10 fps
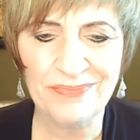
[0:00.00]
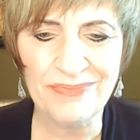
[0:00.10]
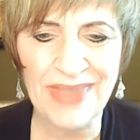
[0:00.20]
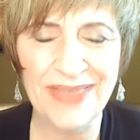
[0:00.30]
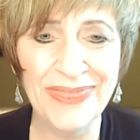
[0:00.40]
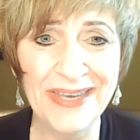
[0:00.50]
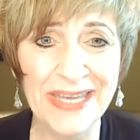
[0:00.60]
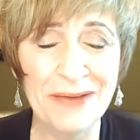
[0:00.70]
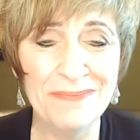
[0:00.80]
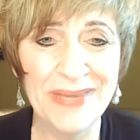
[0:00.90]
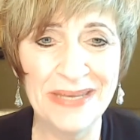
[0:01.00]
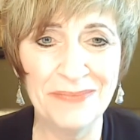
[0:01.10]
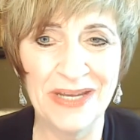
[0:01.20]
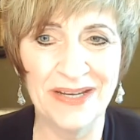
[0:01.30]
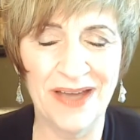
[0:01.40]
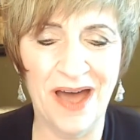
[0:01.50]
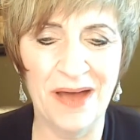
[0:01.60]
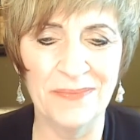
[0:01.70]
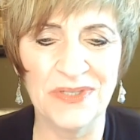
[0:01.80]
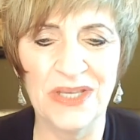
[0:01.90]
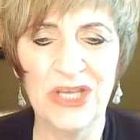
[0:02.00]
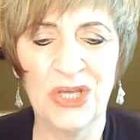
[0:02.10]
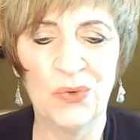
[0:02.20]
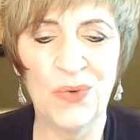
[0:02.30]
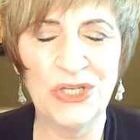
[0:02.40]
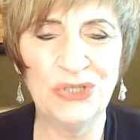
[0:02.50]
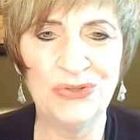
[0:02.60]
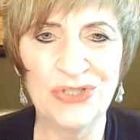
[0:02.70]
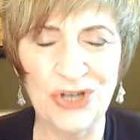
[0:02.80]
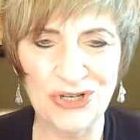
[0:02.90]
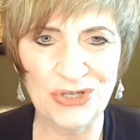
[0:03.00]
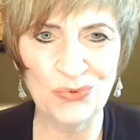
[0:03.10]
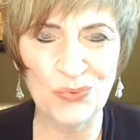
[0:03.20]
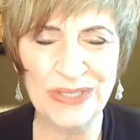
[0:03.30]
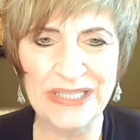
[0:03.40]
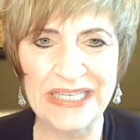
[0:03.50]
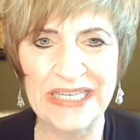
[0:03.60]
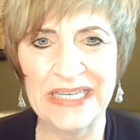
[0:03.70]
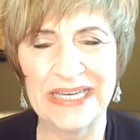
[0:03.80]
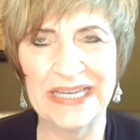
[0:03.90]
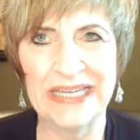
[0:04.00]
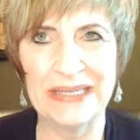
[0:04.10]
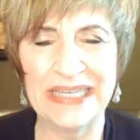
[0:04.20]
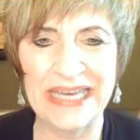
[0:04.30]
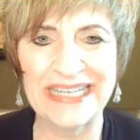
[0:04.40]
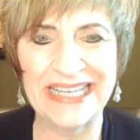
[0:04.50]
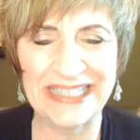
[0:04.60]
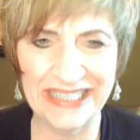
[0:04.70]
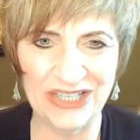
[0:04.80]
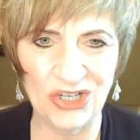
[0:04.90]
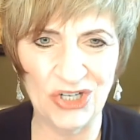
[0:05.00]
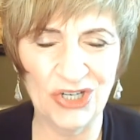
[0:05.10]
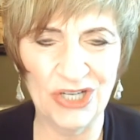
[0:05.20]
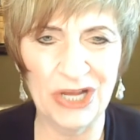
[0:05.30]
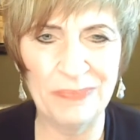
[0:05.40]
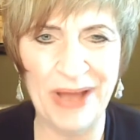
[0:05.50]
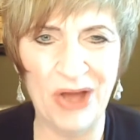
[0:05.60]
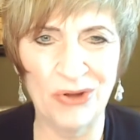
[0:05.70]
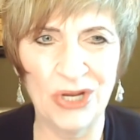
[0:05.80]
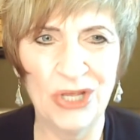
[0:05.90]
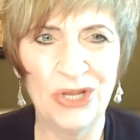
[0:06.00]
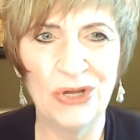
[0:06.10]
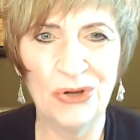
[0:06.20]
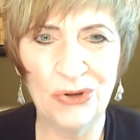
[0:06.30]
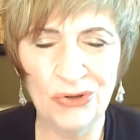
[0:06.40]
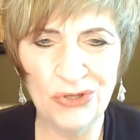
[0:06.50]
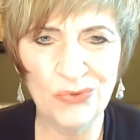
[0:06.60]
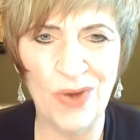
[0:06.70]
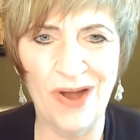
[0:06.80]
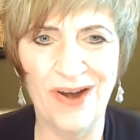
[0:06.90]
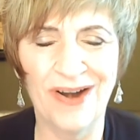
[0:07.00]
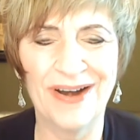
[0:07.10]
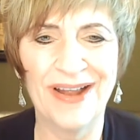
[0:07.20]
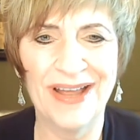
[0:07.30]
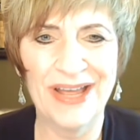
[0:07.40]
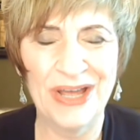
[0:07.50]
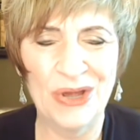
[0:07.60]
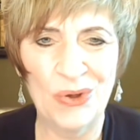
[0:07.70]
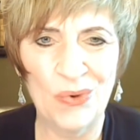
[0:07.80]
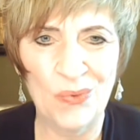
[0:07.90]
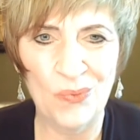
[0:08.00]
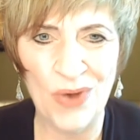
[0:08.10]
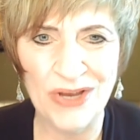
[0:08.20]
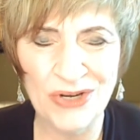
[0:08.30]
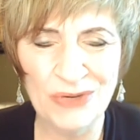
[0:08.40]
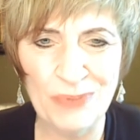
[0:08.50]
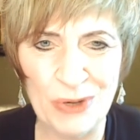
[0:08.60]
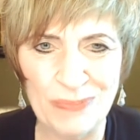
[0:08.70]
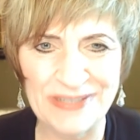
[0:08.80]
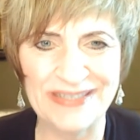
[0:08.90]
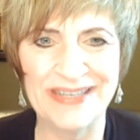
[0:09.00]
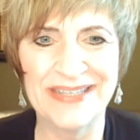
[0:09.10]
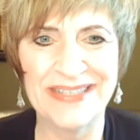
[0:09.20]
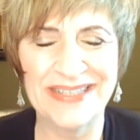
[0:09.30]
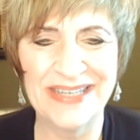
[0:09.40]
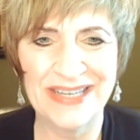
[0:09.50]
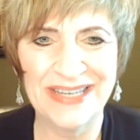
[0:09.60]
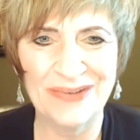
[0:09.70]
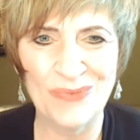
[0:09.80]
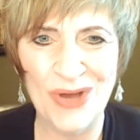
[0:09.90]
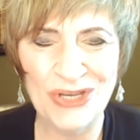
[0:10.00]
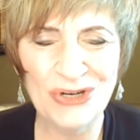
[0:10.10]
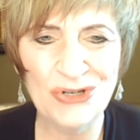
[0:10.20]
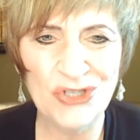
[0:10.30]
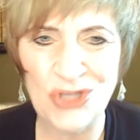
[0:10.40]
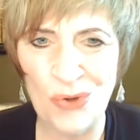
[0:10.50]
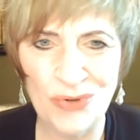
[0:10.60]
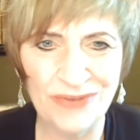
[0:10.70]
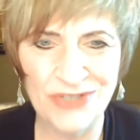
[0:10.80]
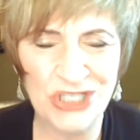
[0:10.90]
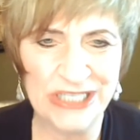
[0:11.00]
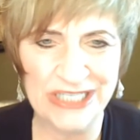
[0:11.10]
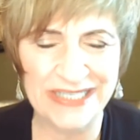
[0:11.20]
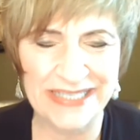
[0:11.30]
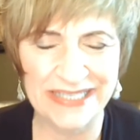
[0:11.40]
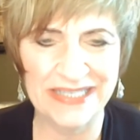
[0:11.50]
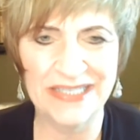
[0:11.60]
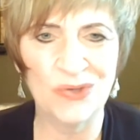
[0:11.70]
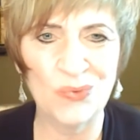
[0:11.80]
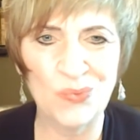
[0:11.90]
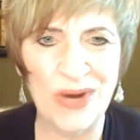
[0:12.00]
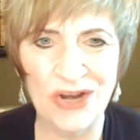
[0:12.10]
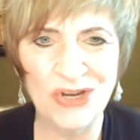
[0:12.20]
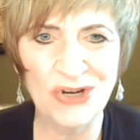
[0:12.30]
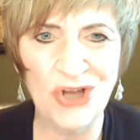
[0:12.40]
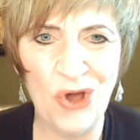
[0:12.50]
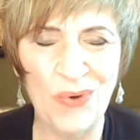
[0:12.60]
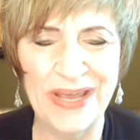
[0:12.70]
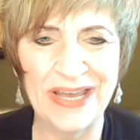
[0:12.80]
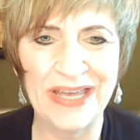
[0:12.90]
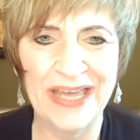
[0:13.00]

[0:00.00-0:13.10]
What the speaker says: the commitment comes when you start to really get clear about who you are, what your purpose is, what your zone of genius is, where you're going,